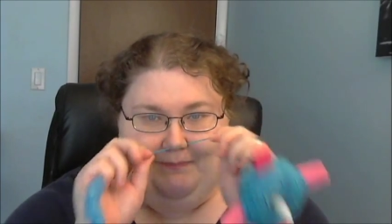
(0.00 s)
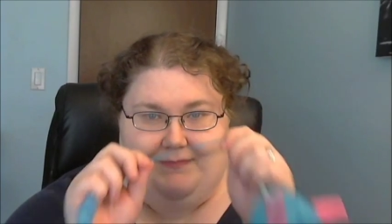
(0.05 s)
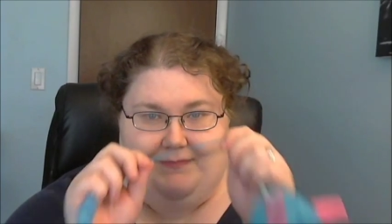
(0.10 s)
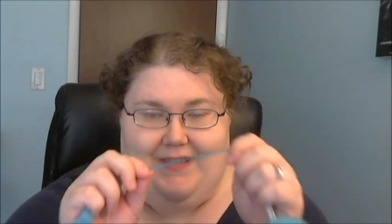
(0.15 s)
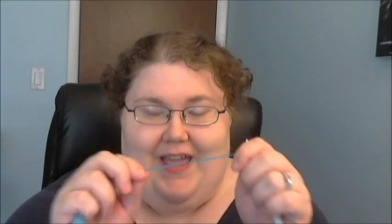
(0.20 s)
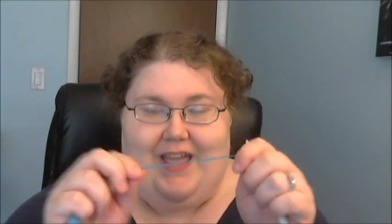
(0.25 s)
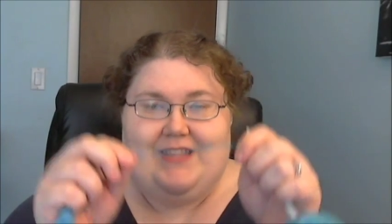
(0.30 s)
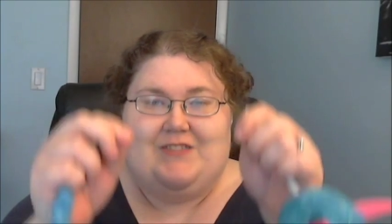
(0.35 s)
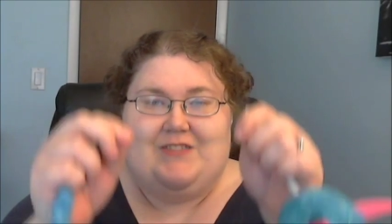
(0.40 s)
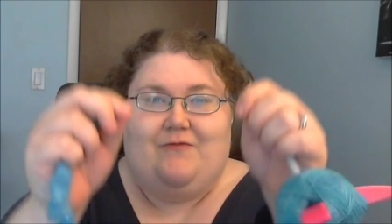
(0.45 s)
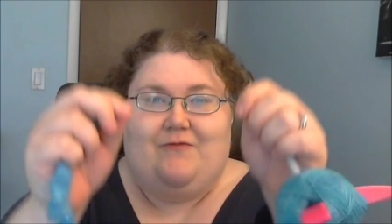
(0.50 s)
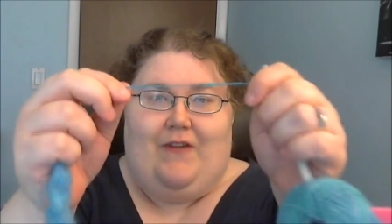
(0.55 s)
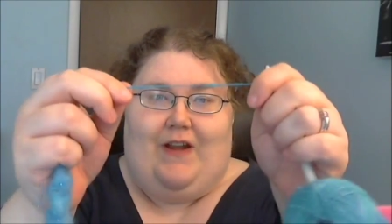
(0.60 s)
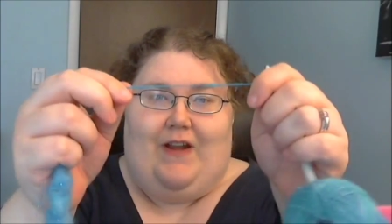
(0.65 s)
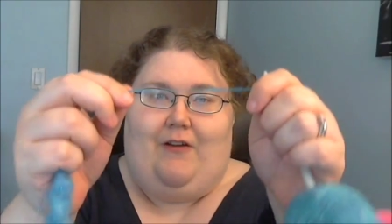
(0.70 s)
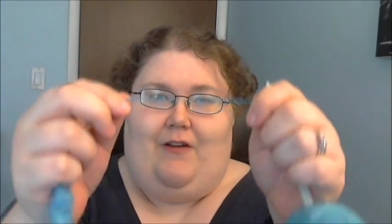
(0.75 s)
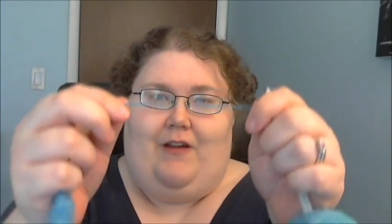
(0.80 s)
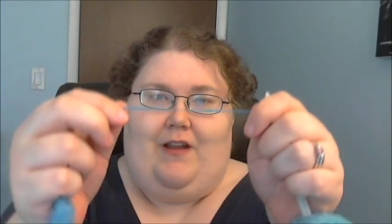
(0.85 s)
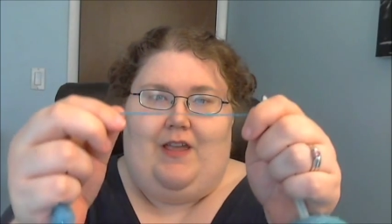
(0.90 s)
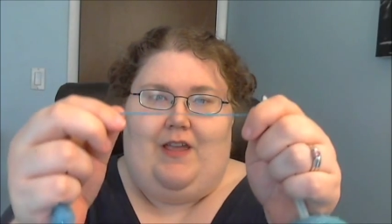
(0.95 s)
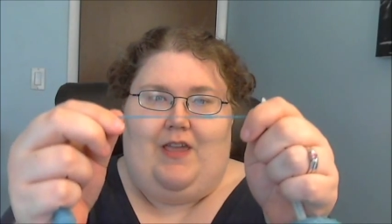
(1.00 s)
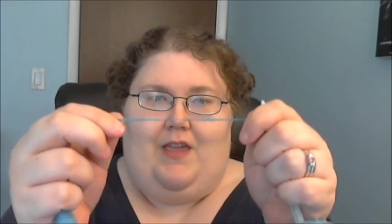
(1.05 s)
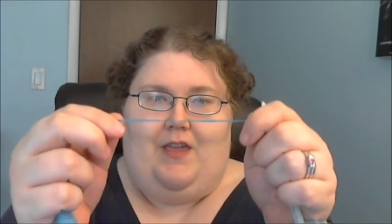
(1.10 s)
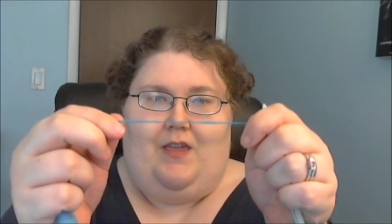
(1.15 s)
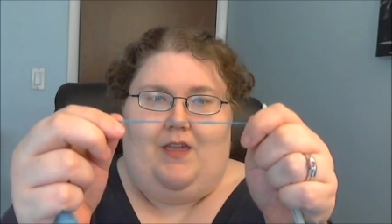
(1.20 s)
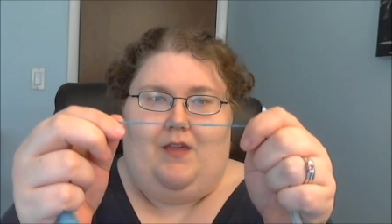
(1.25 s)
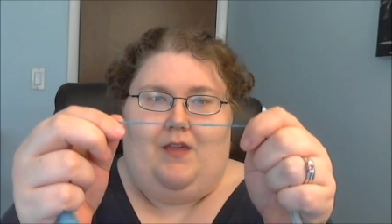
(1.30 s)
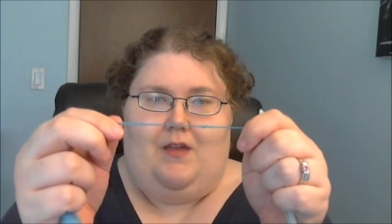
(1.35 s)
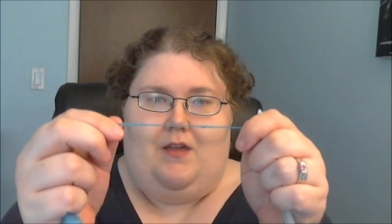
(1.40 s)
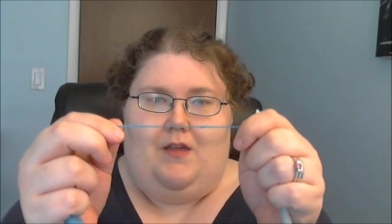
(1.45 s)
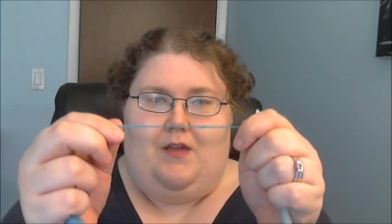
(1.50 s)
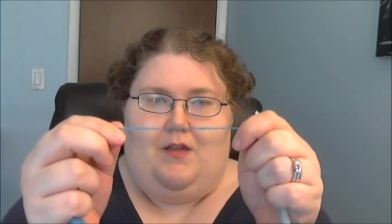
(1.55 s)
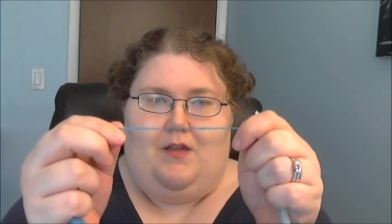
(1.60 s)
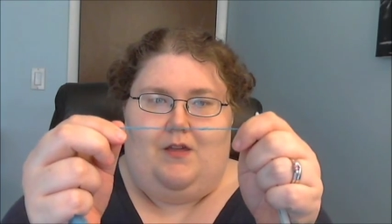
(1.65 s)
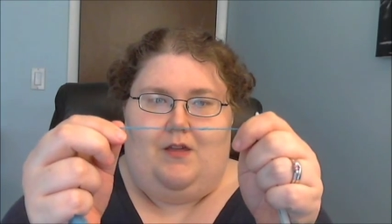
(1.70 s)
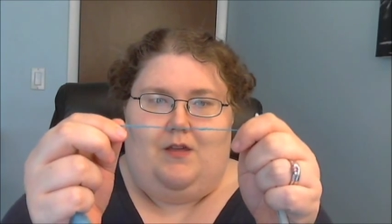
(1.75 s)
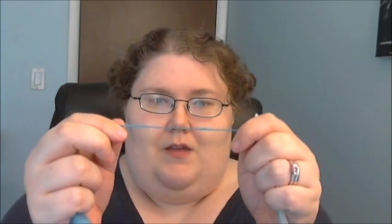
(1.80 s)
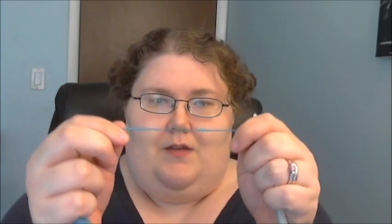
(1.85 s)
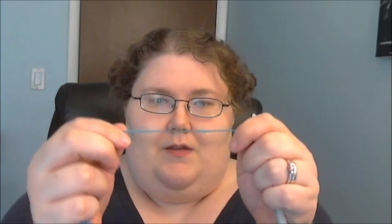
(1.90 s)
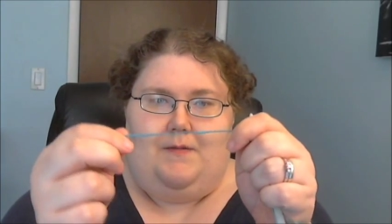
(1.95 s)
it's very,
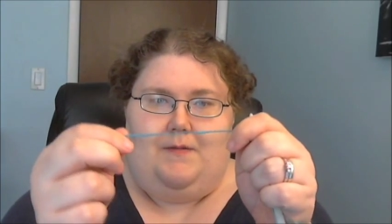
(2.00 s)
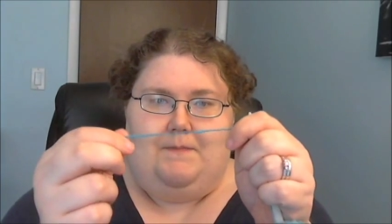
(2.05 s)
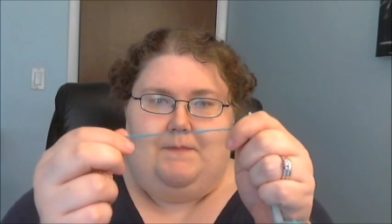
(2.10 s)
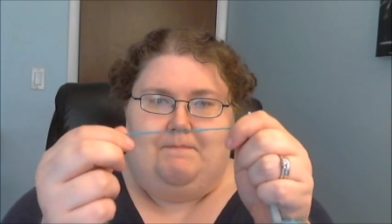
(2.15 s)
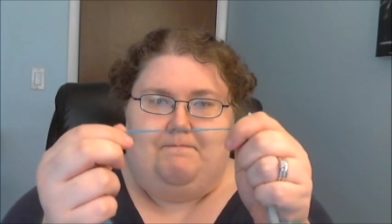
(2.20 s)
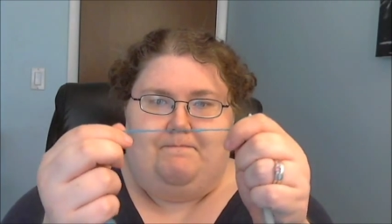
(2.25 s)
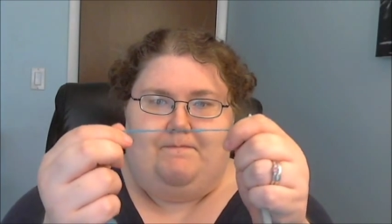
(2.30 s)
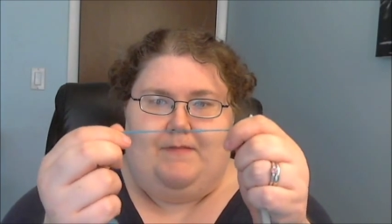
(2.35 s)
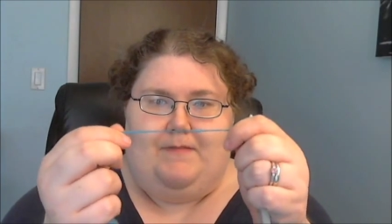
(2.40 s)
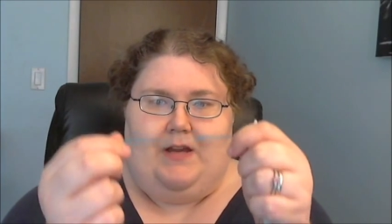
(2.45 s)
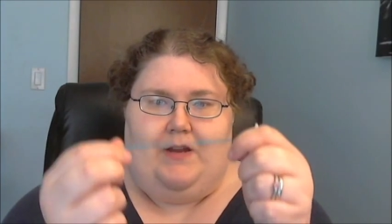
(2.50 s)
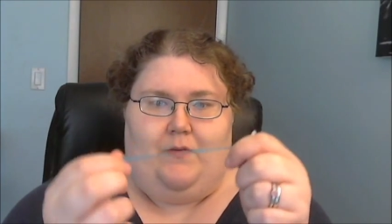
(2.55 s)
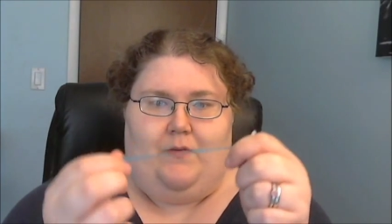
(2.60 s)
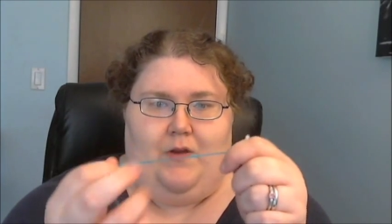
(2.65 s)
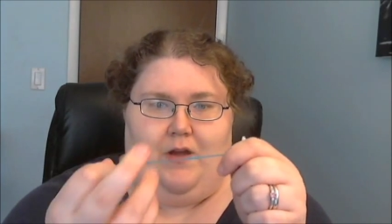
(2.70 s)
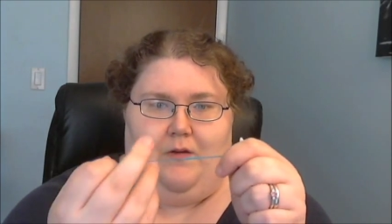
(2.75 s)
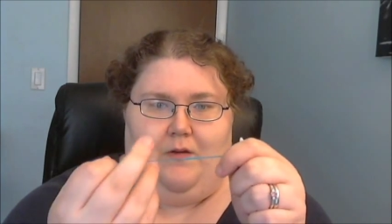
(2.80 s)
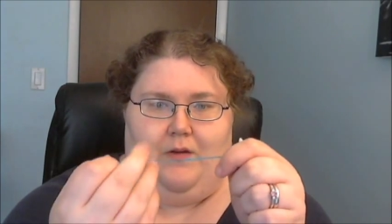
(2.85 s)
I don't know,